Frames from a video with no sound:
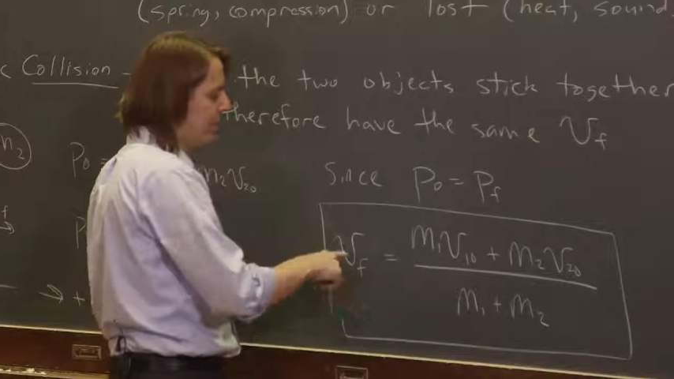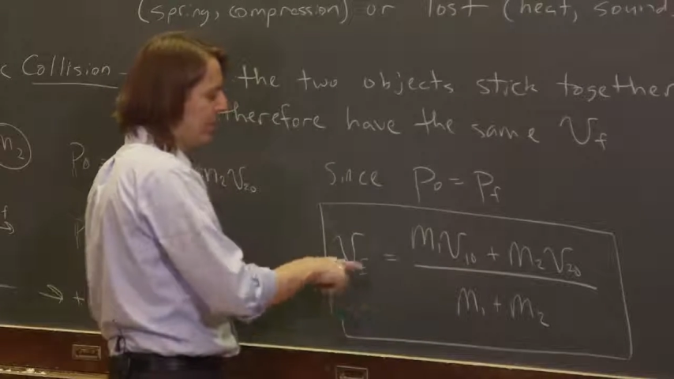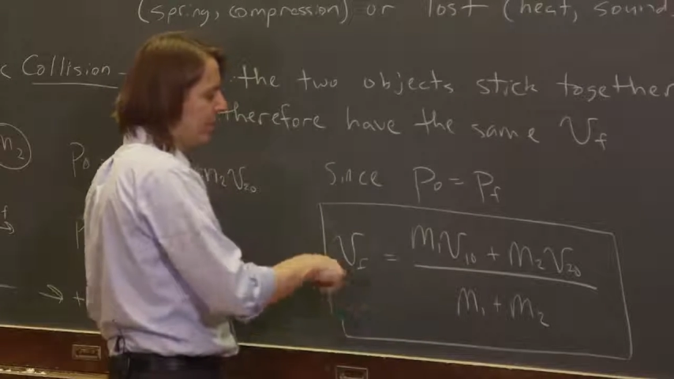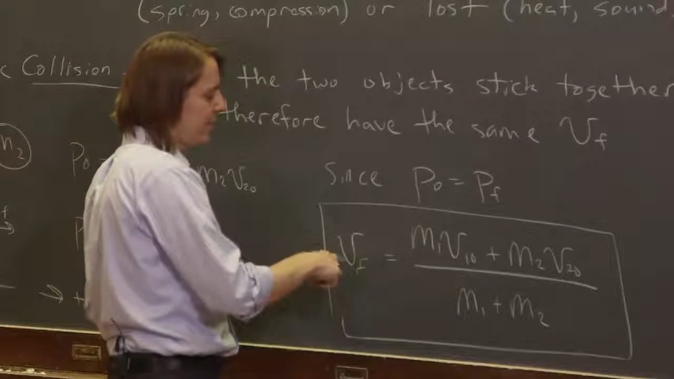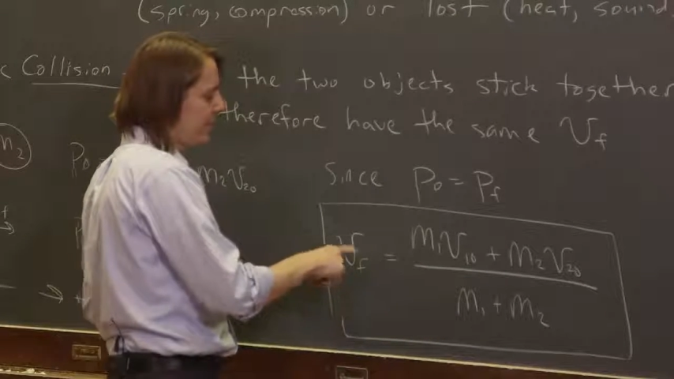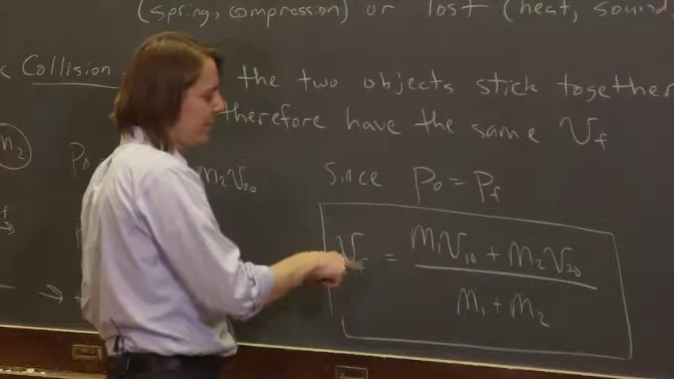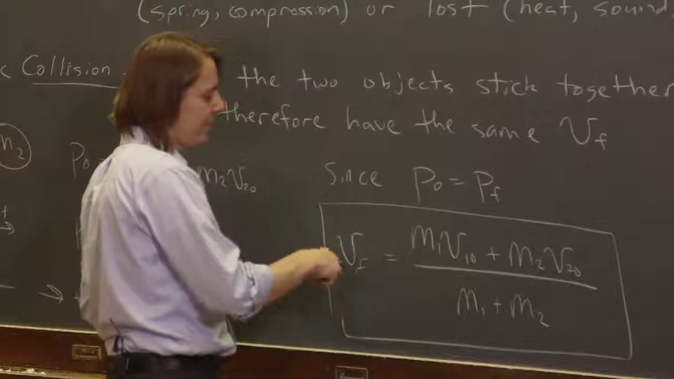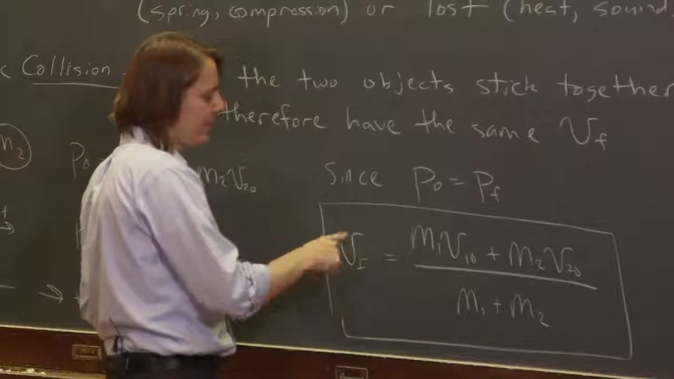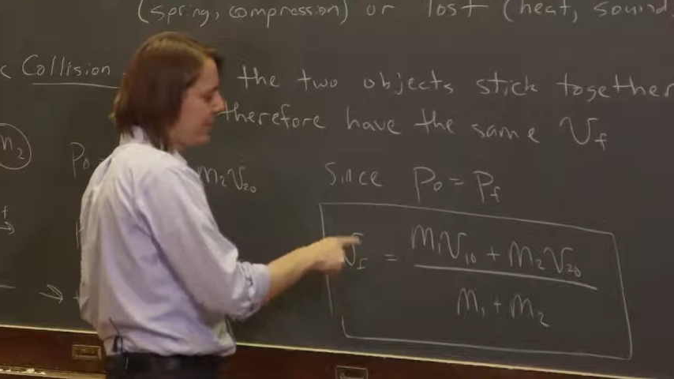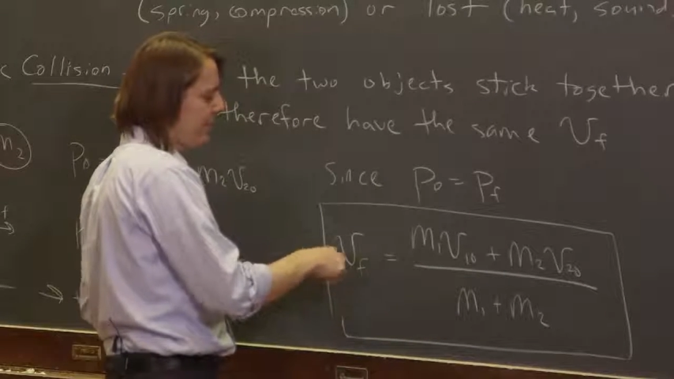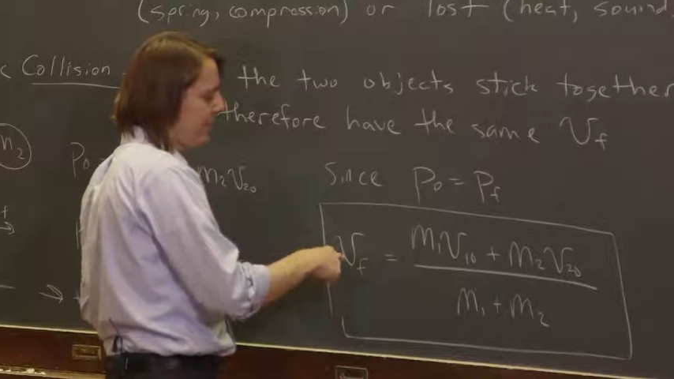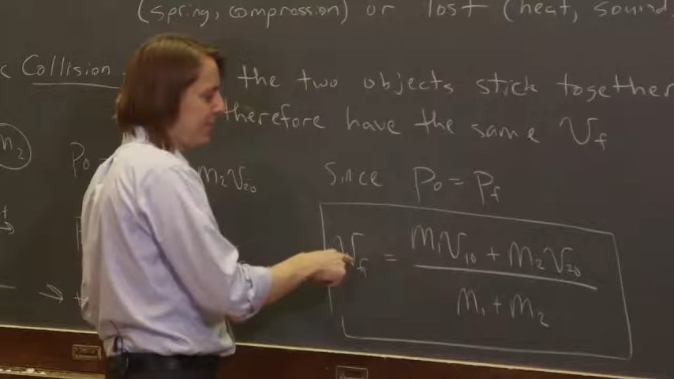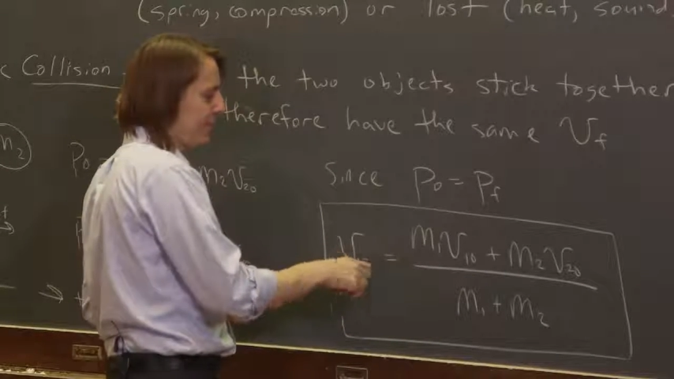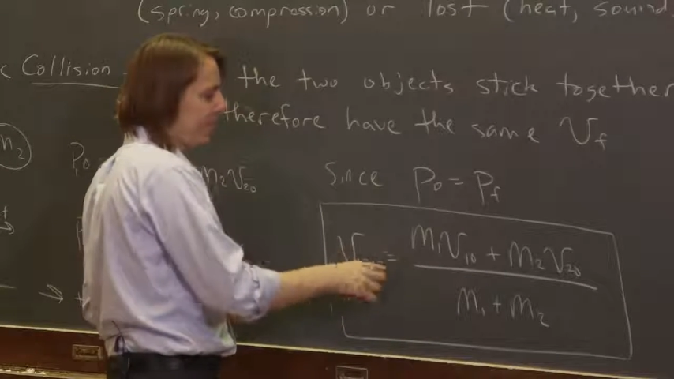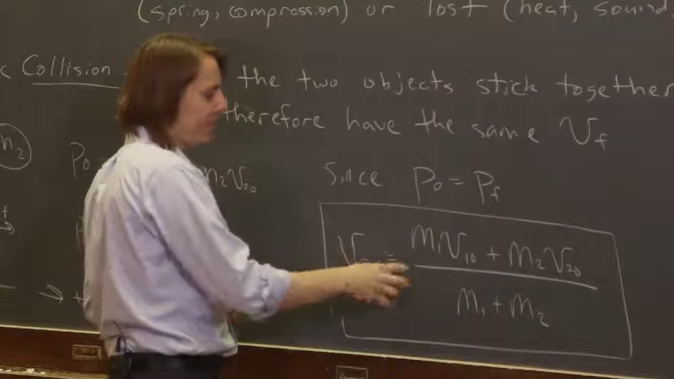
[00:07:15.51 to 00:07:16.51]
So you can see the
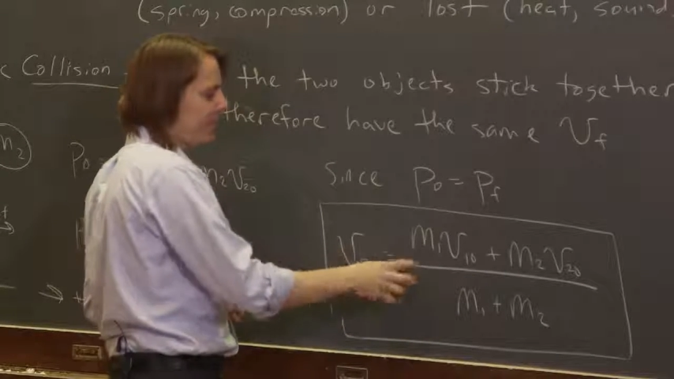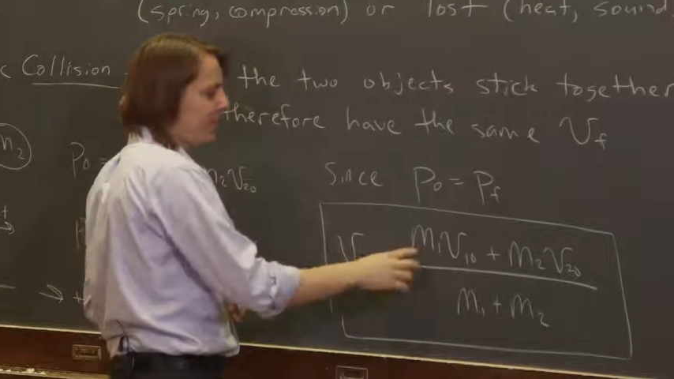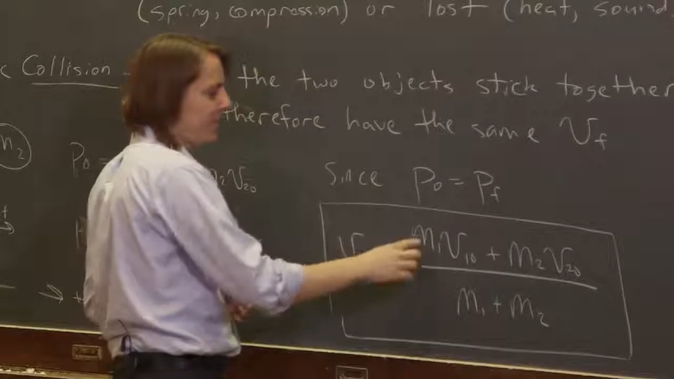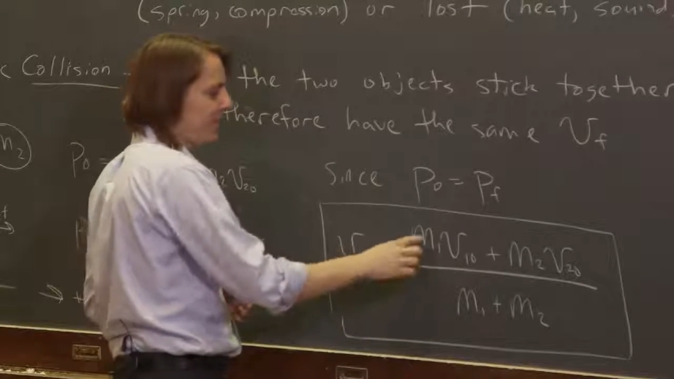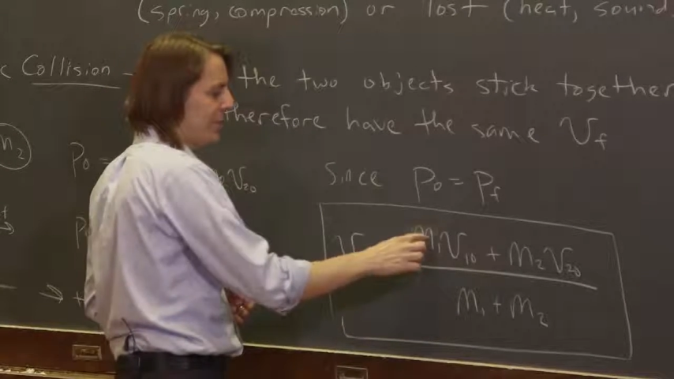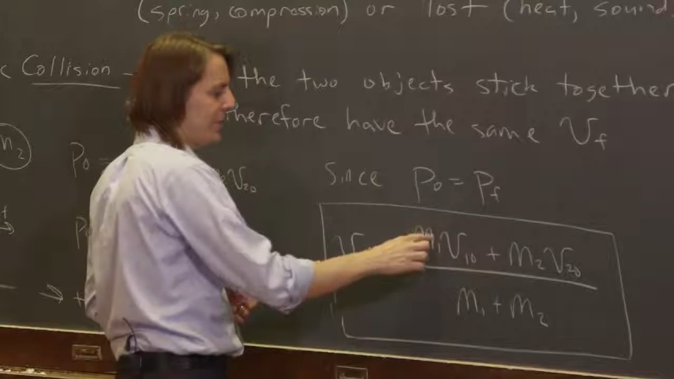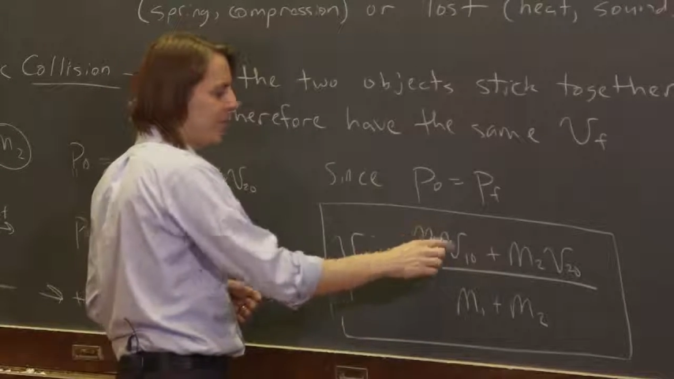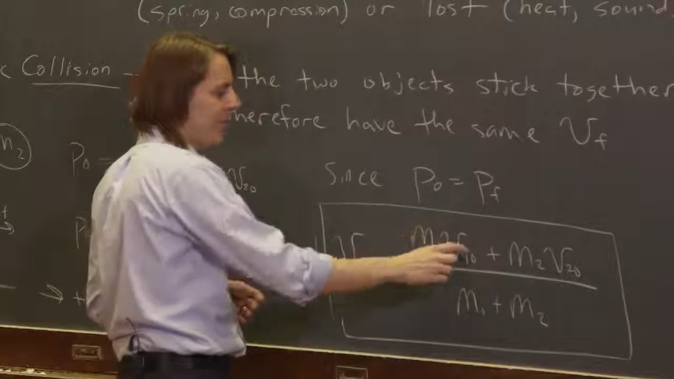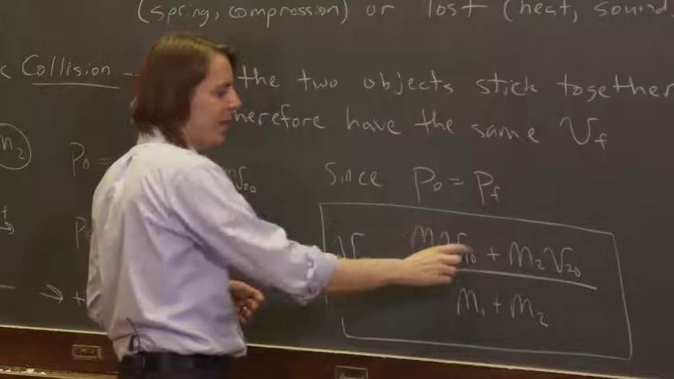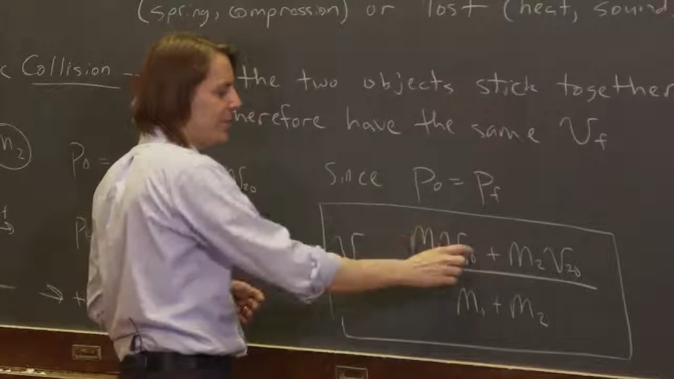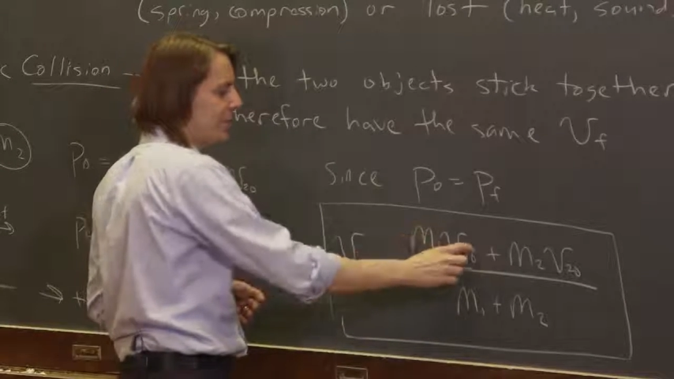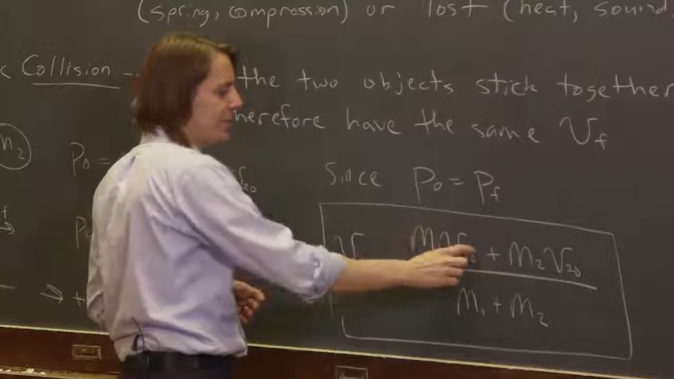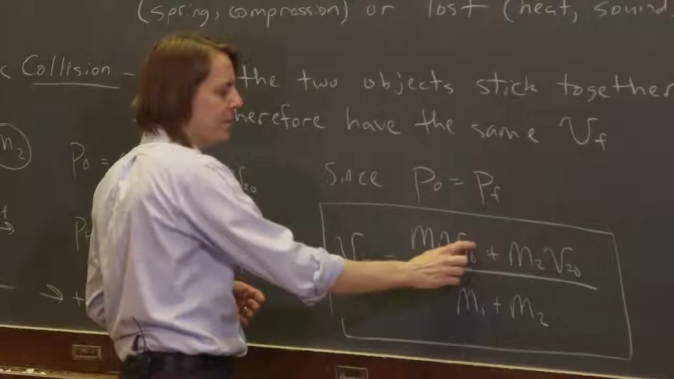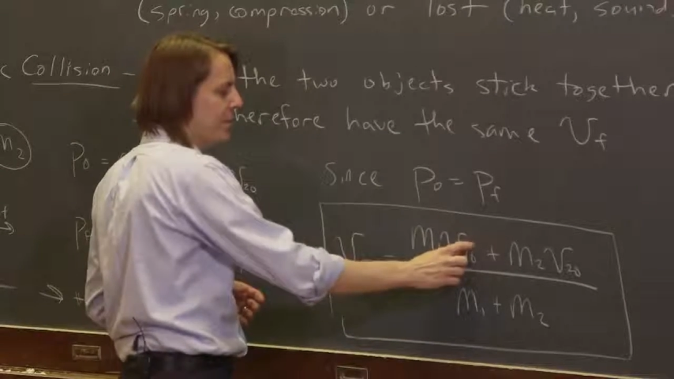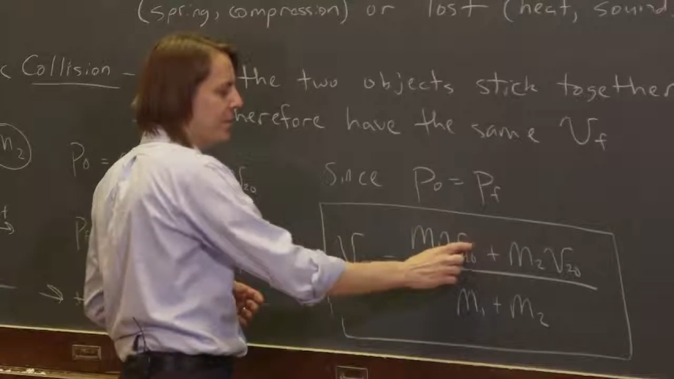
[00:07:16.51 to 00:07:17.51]
final velocity is a
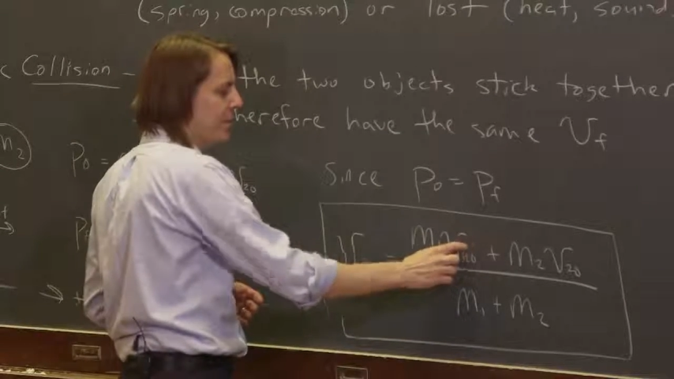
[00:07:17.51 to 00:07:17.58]
fraction of